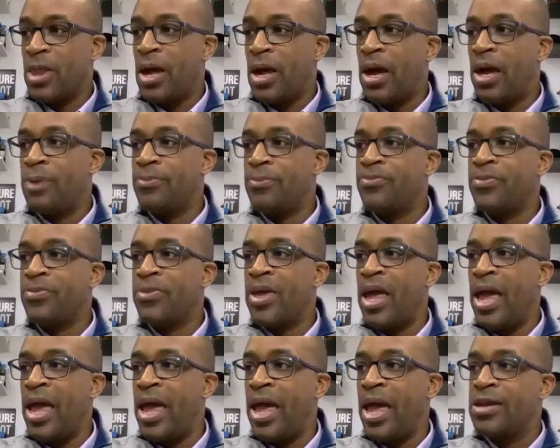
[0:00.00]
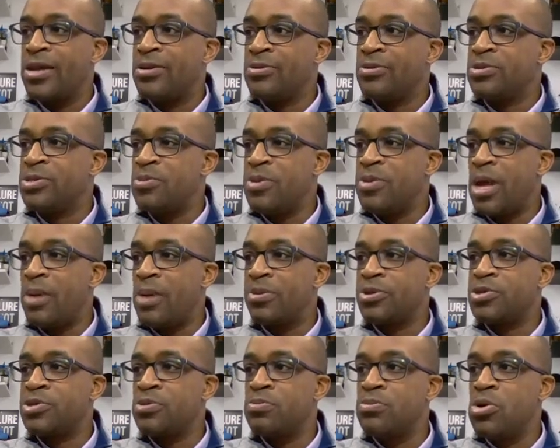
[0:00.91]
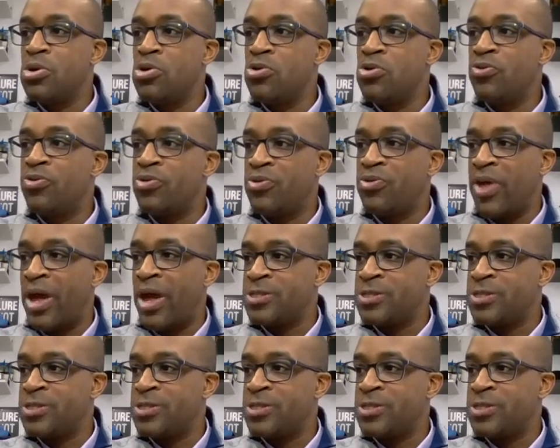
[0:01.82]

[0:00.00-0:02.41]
and to be able to move through